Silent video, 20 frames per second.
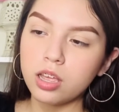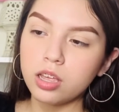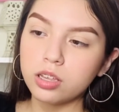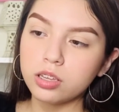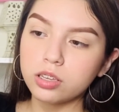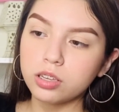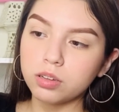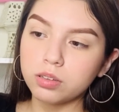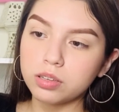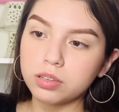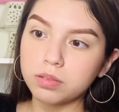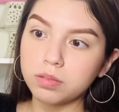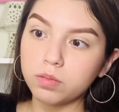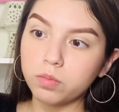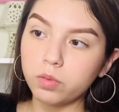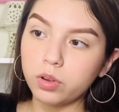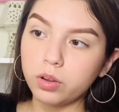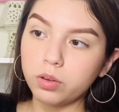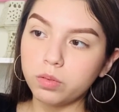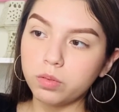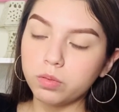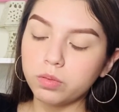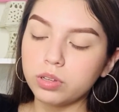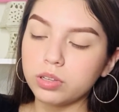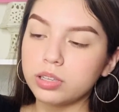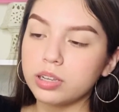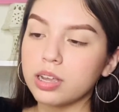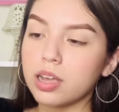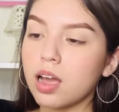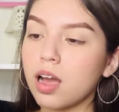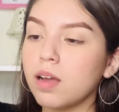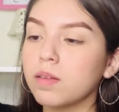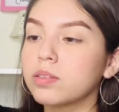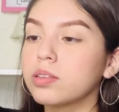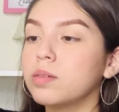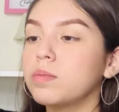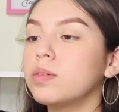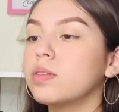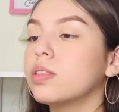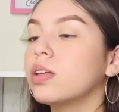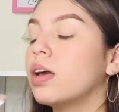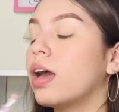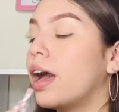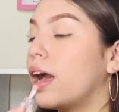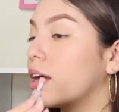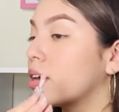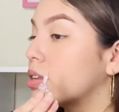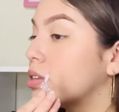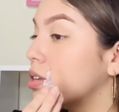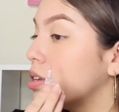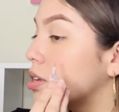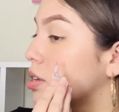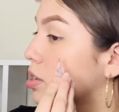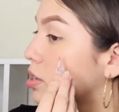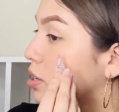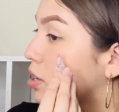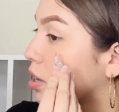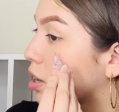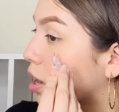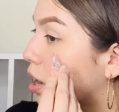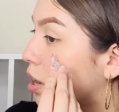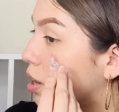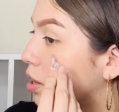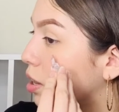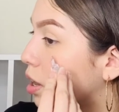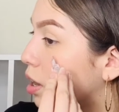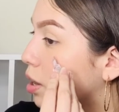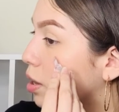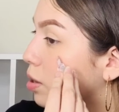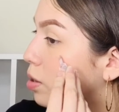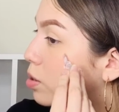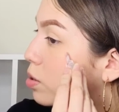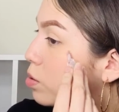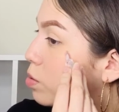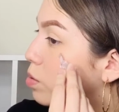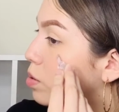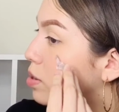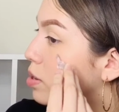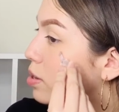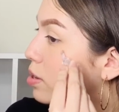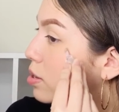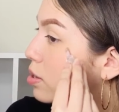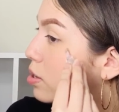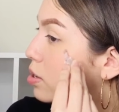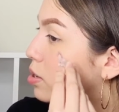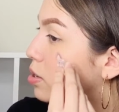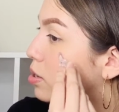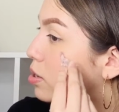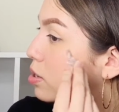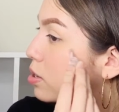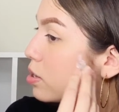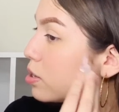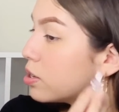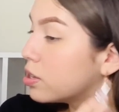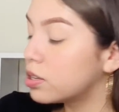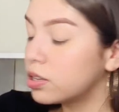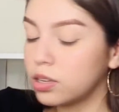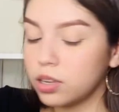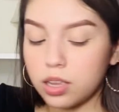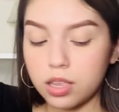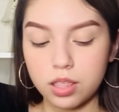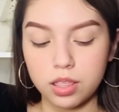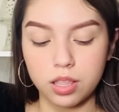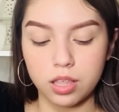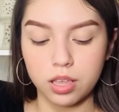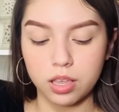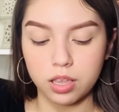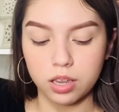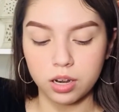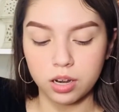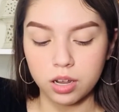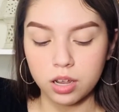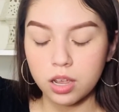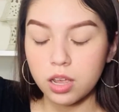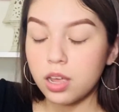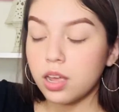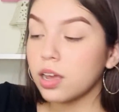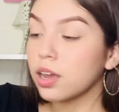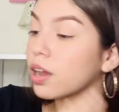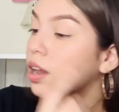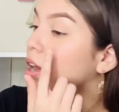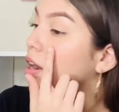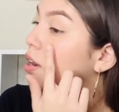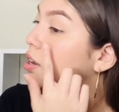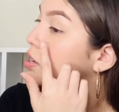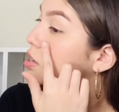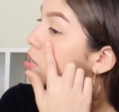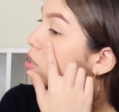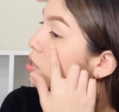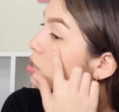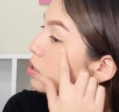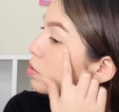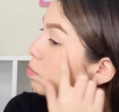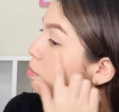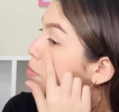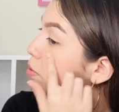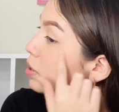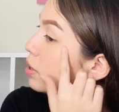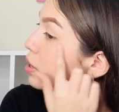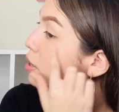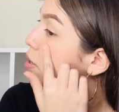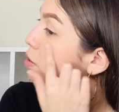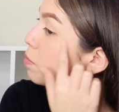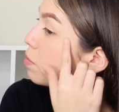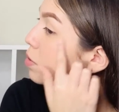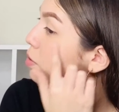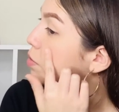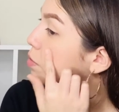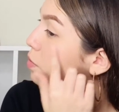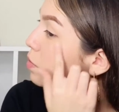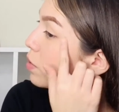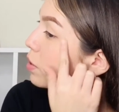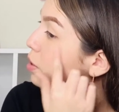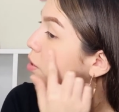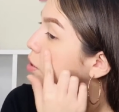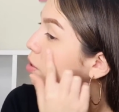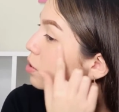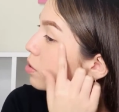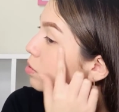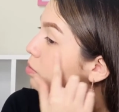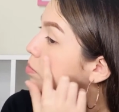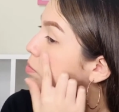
So we'll take off some of the excess and kind of like do this, and then kind of blend it with your finger.